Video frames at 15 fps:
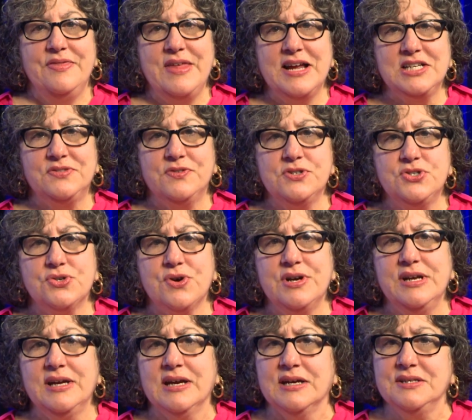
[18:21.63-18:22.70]
Thanks for
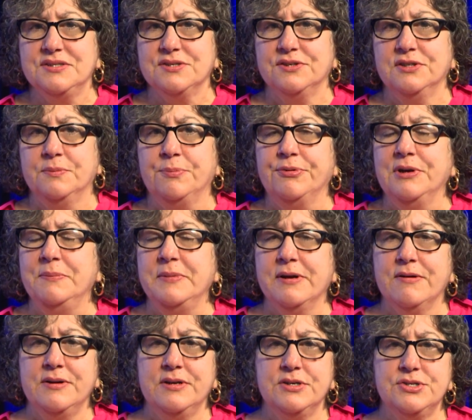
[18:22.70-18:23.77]
joining us on the
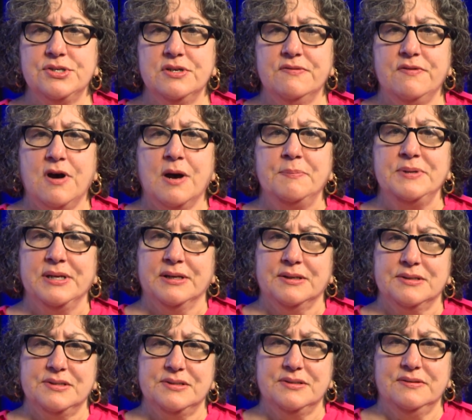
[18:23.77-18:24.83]
premiere edition of
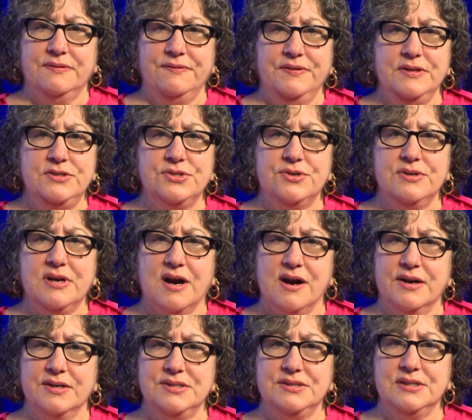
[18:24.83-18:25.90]
Optics, featured
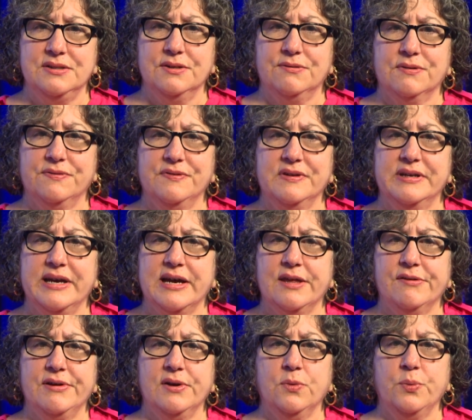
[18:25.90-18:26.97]
artist in the Griffin
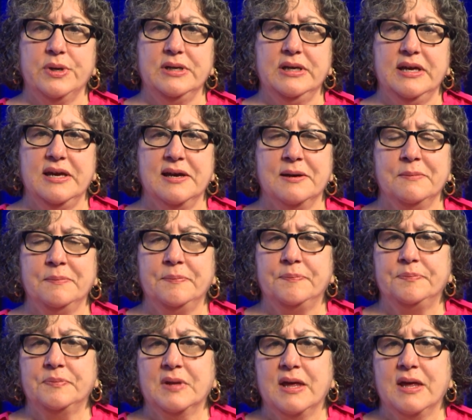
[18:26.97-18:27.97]
Gallery at WinCAM.